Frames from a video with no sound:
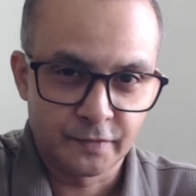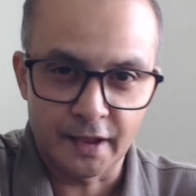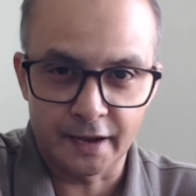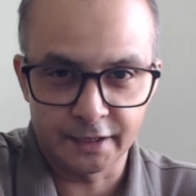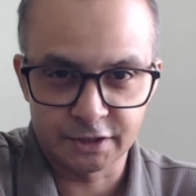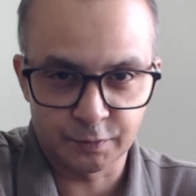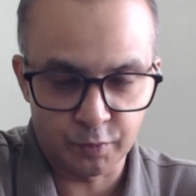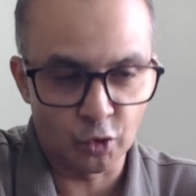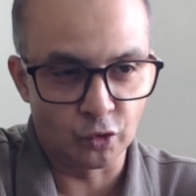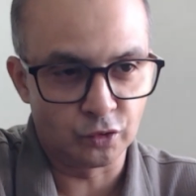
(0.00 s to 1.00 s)
and
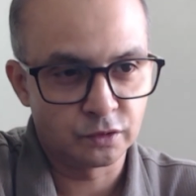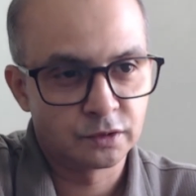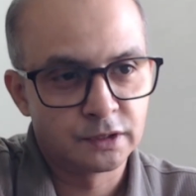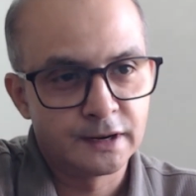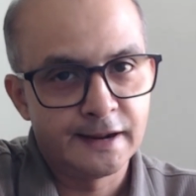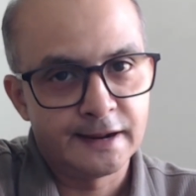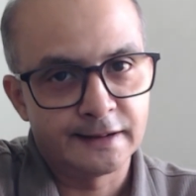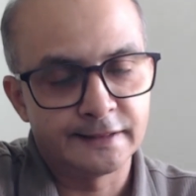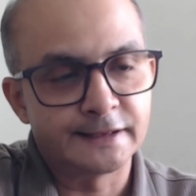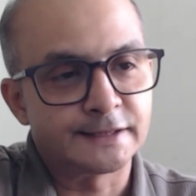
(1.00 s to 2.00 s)
explore
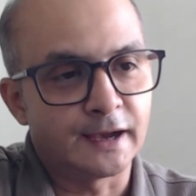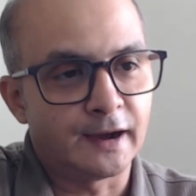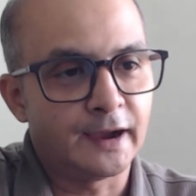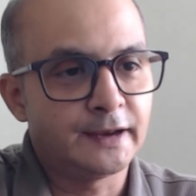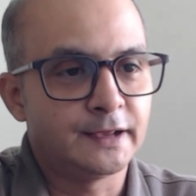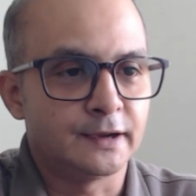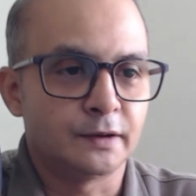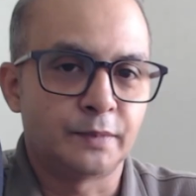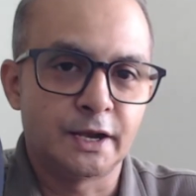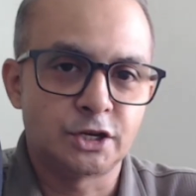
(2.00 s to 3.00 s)
this idea
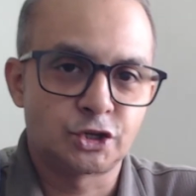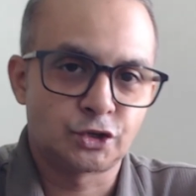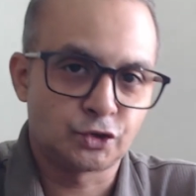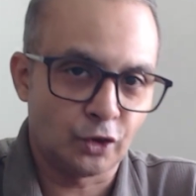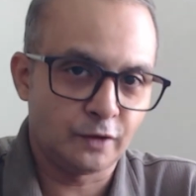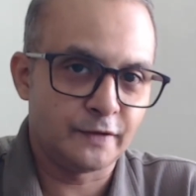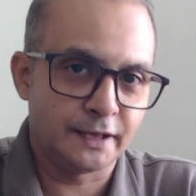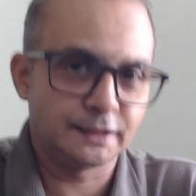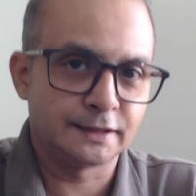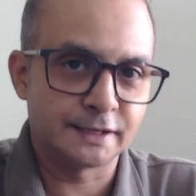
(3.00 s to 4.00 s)
by
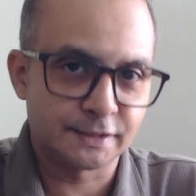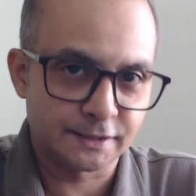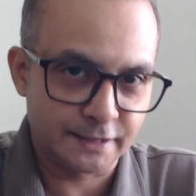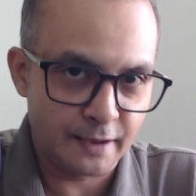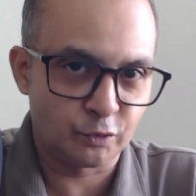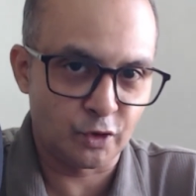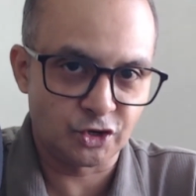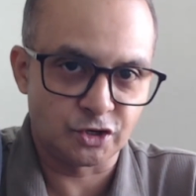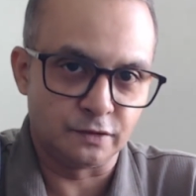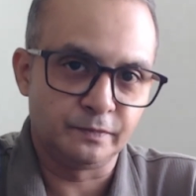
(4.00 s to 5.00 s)
solving this same
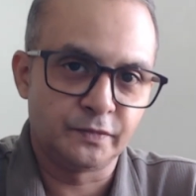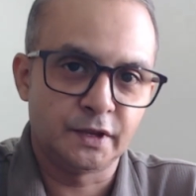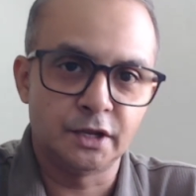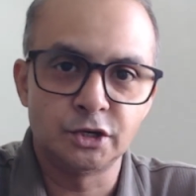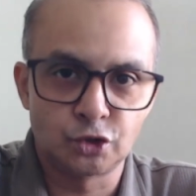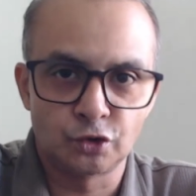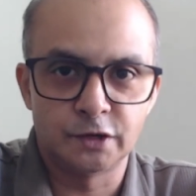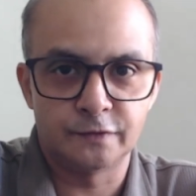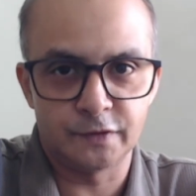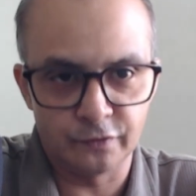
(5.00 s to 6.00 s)
question in two
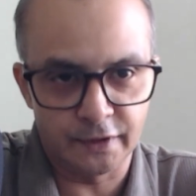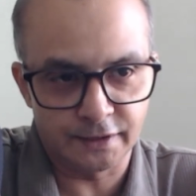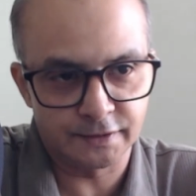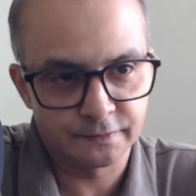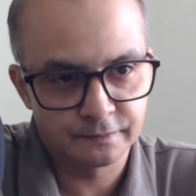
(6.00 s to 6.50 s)
different ways.